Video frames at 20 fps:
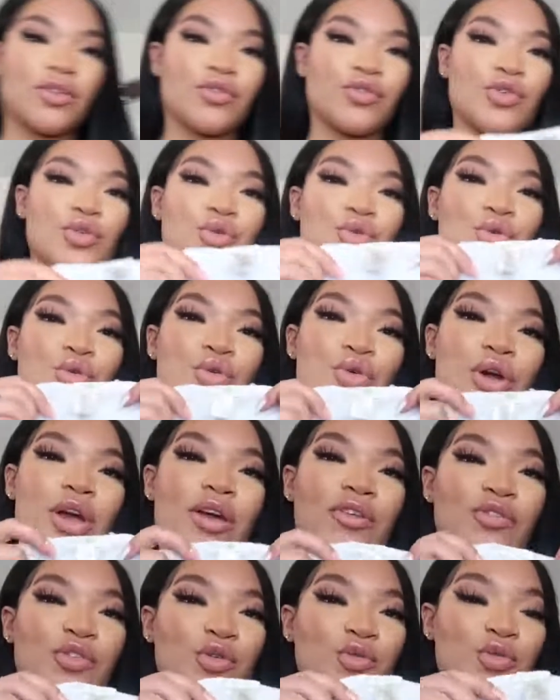if you
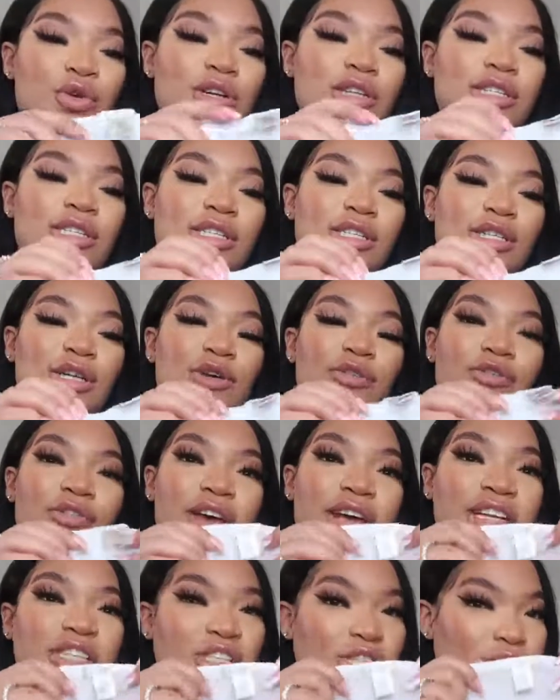if you wanted to know
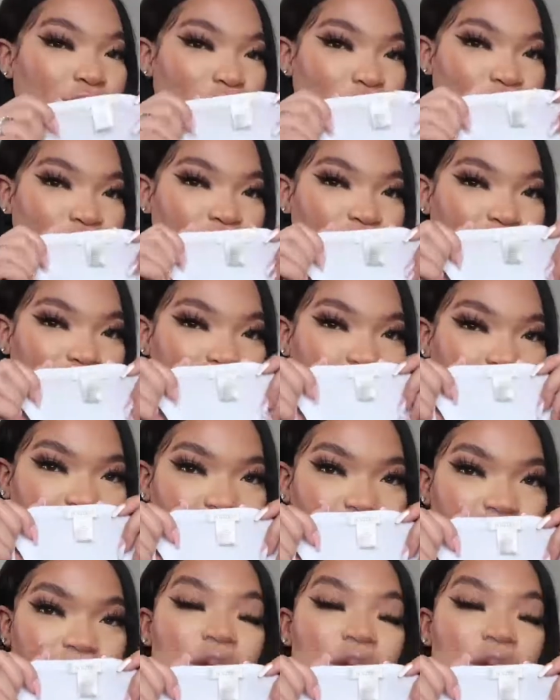fashion nova's